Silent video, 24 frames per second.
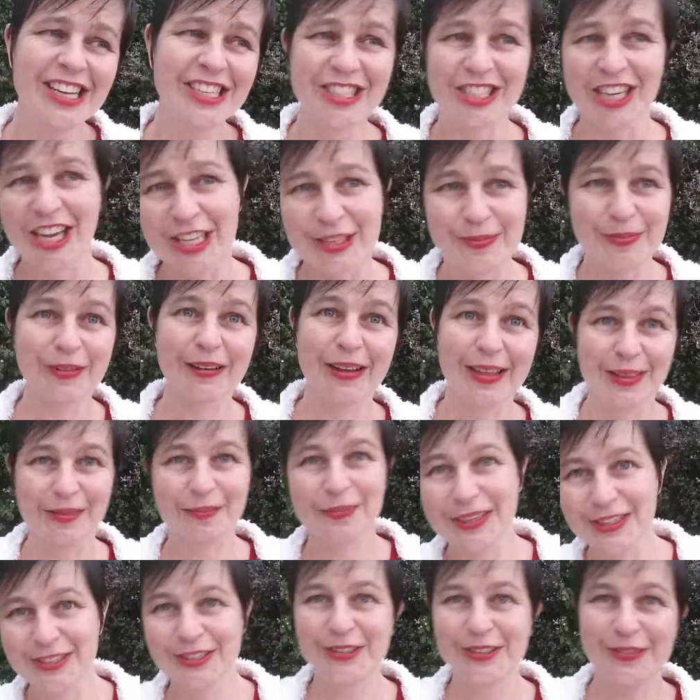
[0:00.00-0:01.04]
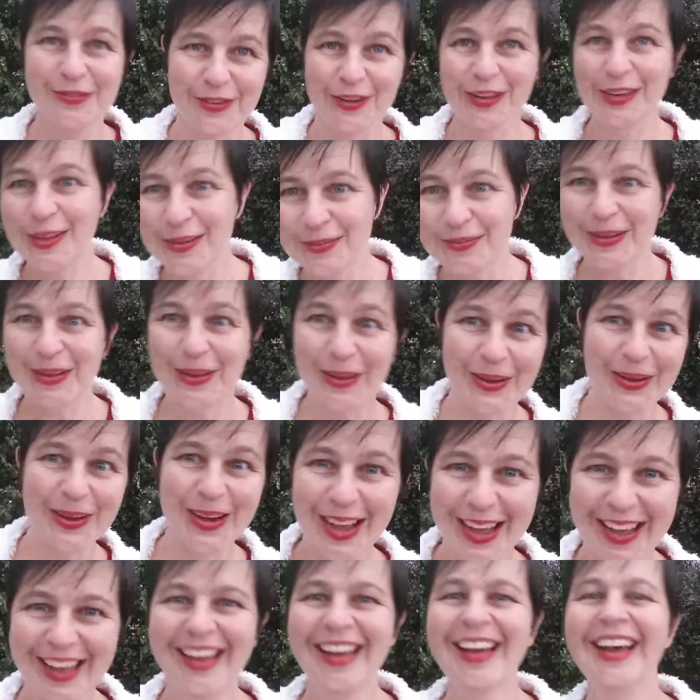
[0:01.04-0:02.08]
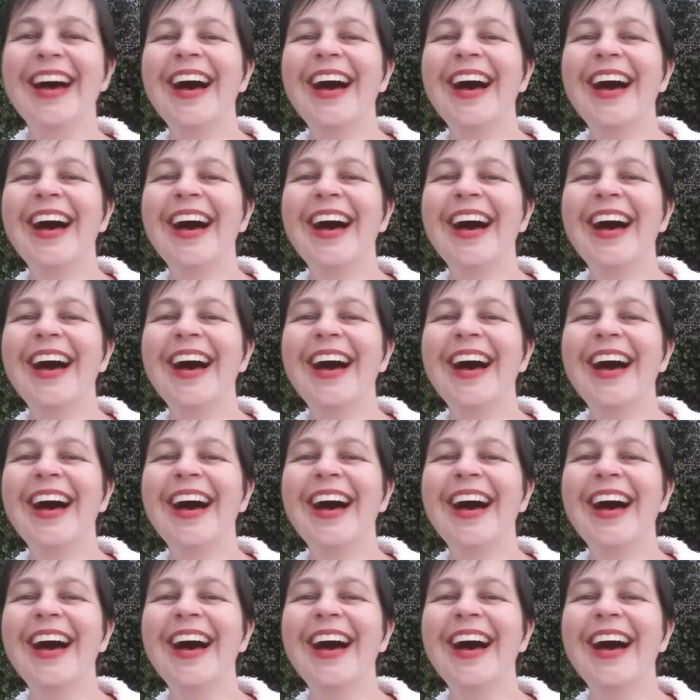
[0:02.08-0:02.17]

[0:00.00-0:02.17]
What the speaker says: Chase me around the bedroom for a little bit longer.